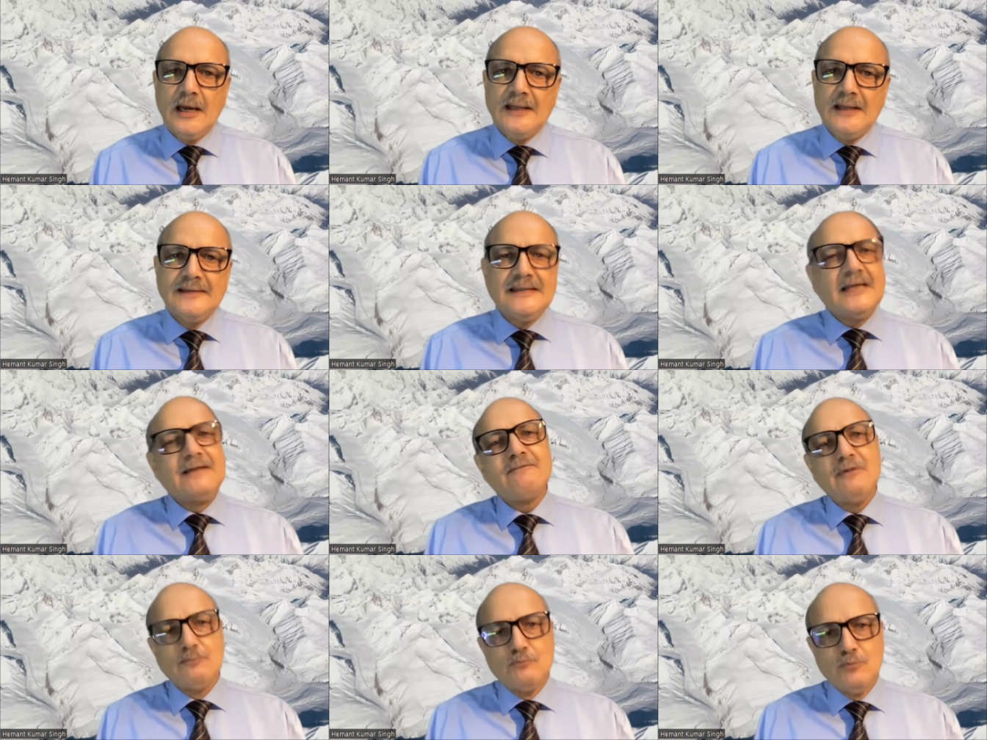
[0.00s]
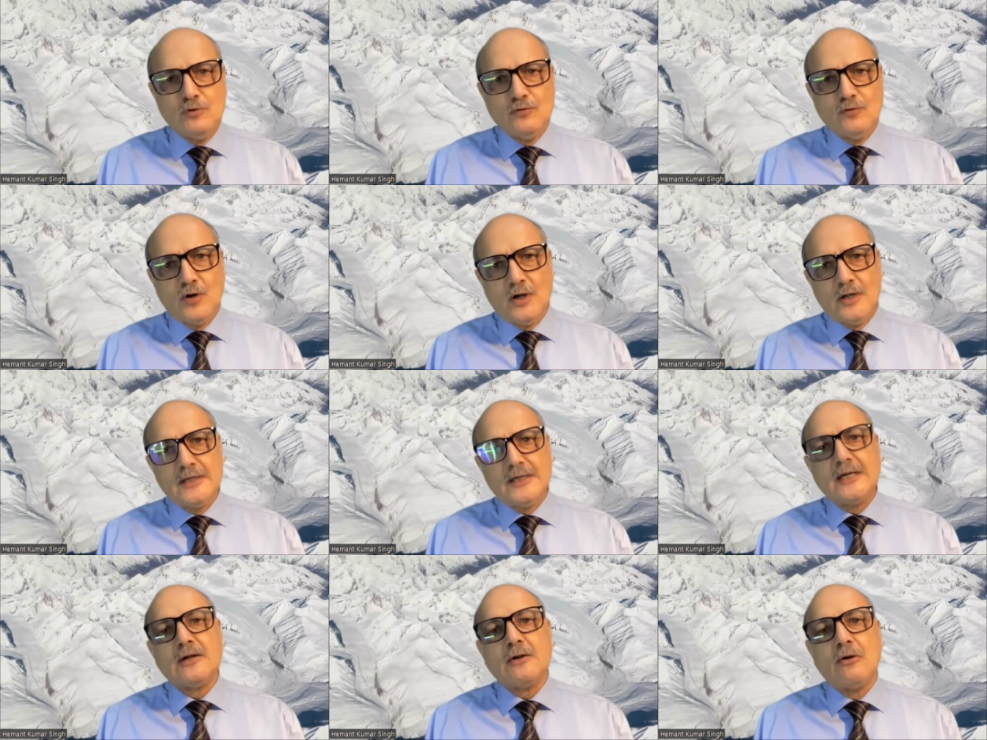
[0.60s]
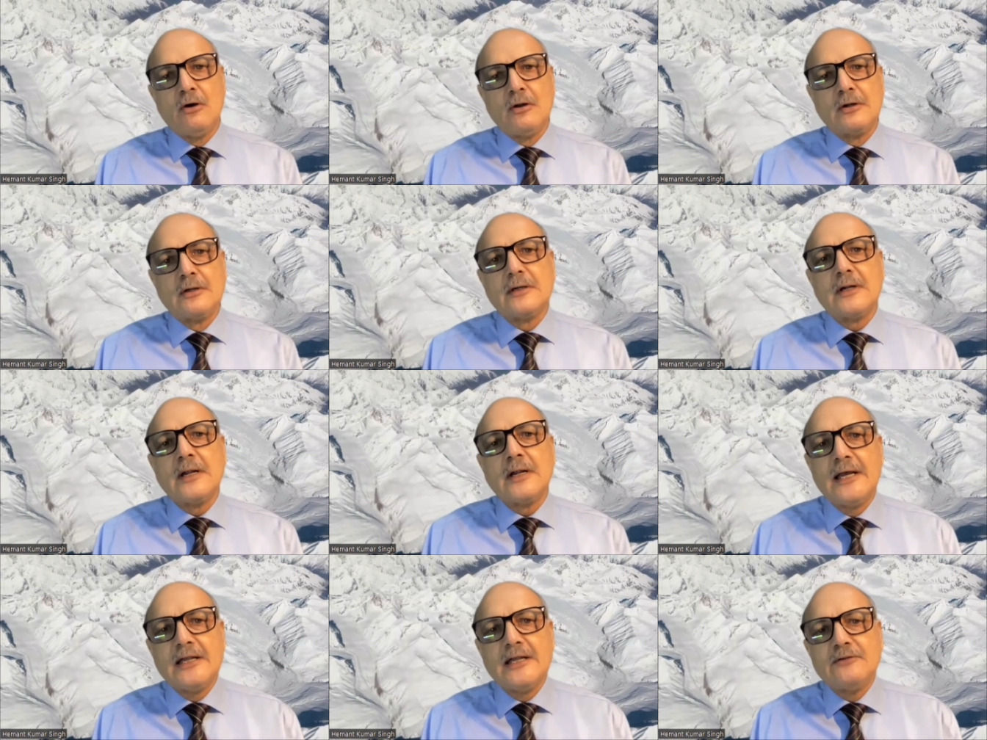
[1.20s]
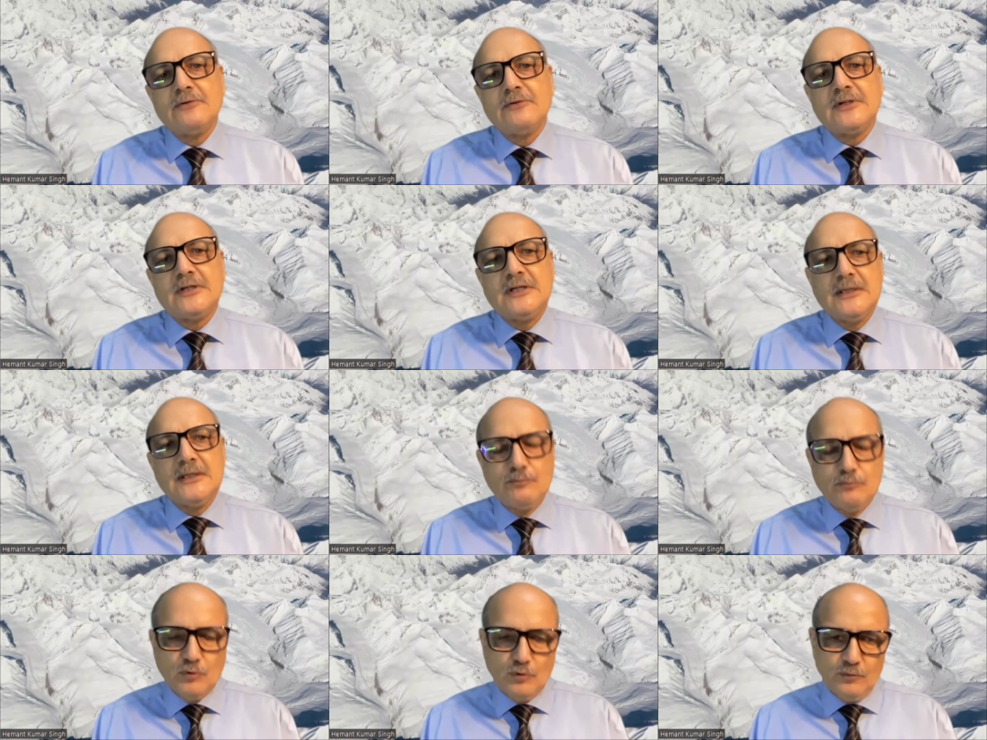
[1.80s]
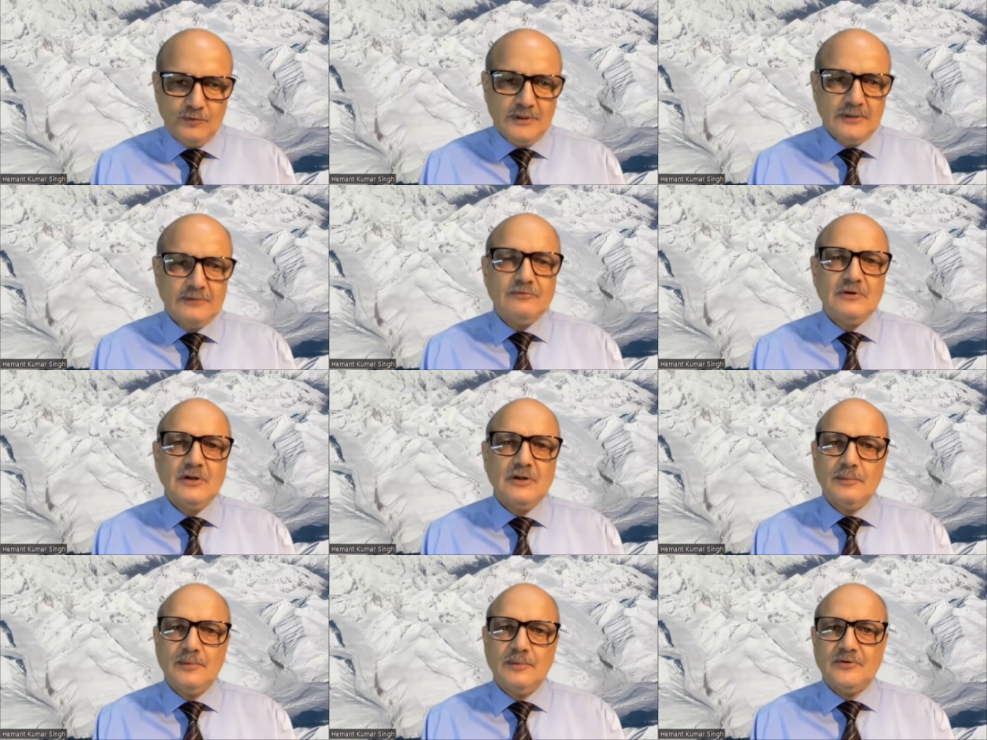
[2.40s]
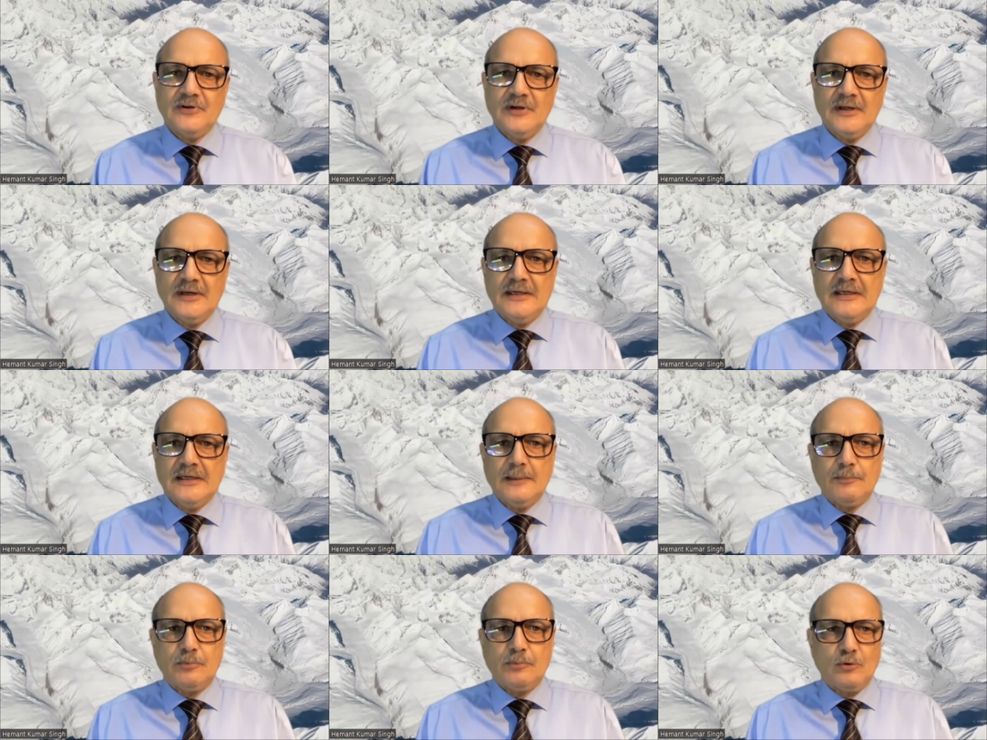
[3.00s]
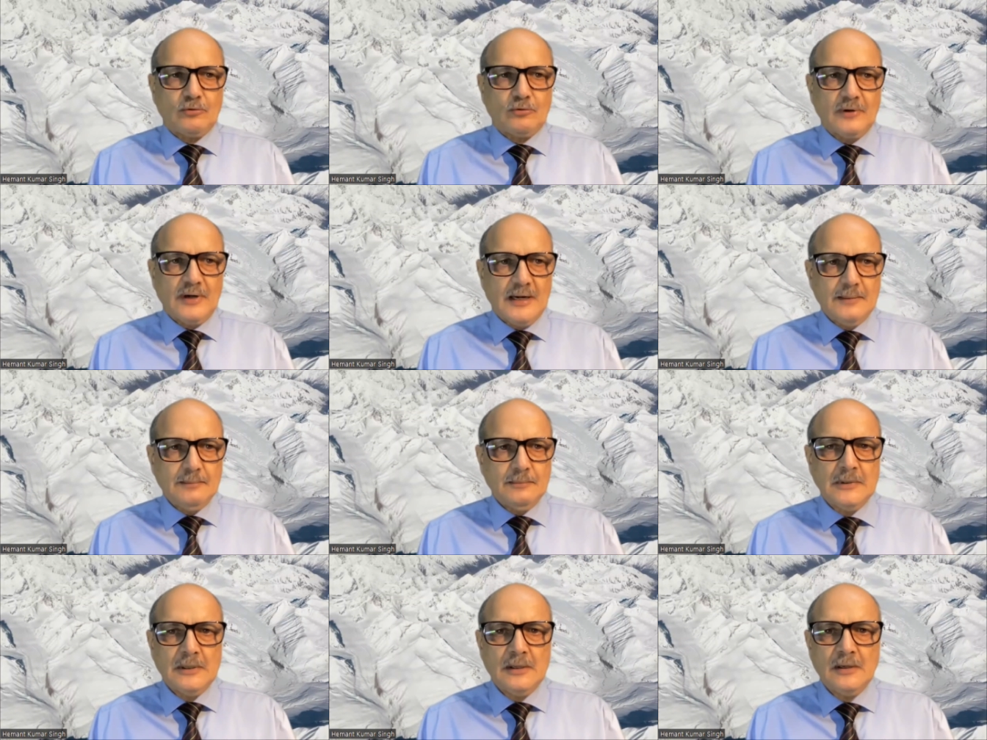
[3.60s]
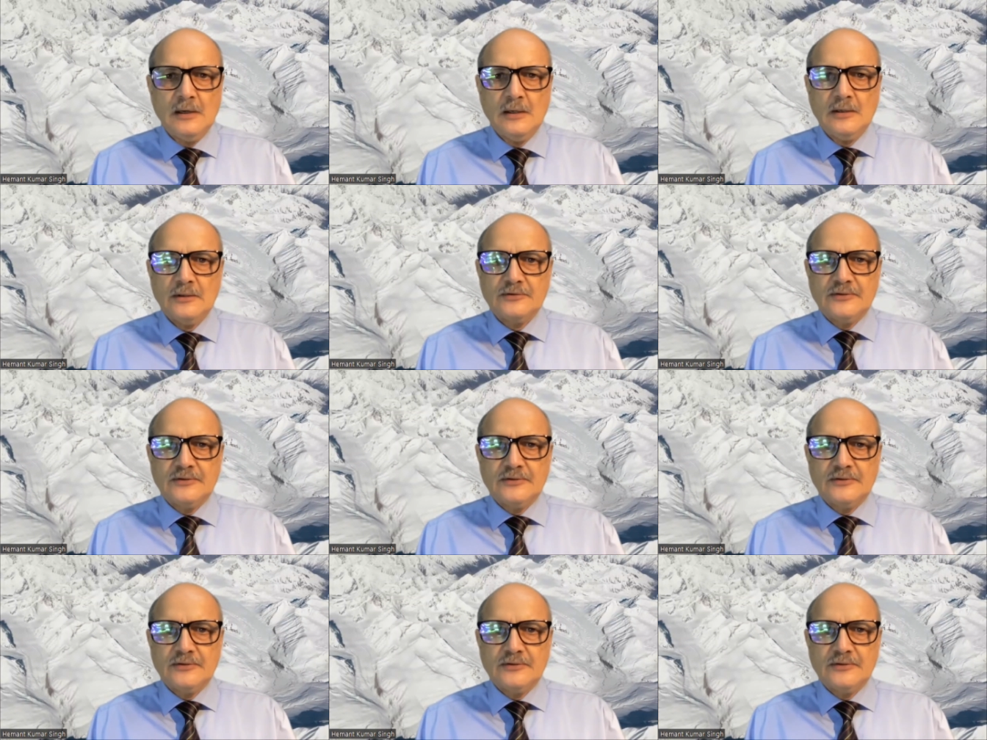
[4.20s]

And then we move on and on. As we keep moving, we'll be sharing a program.